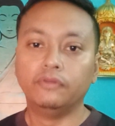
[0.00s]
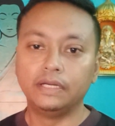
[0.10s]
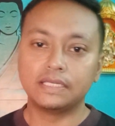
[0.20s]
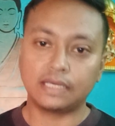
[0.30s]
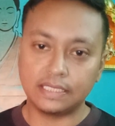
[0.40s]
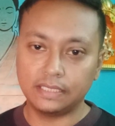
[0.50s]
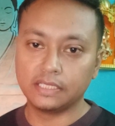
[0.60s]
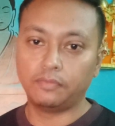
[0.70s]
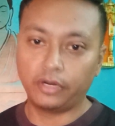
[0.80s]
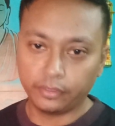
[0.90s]
we'll discuss in
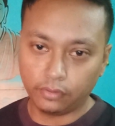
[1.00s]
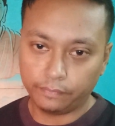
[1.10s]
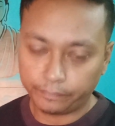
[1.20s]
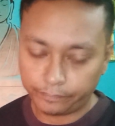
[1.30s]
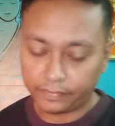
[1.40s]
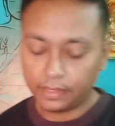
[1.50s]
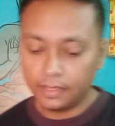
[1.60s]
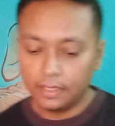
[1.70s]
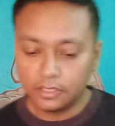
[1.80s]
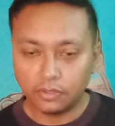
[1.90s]
this module.
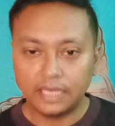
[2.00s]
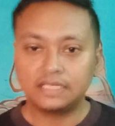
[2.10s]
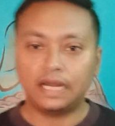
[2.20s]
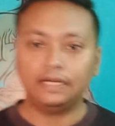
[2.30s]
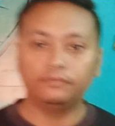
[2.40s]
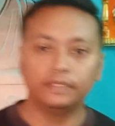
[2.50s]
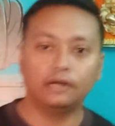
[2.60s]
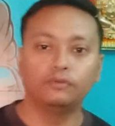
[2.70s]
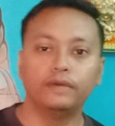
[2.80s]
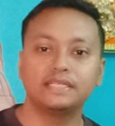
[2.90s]
So let's start
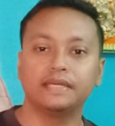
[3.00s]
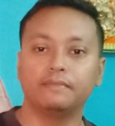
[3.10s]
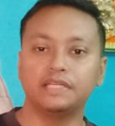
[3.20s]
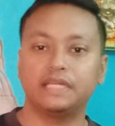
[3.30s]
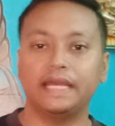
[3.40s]
without wasting much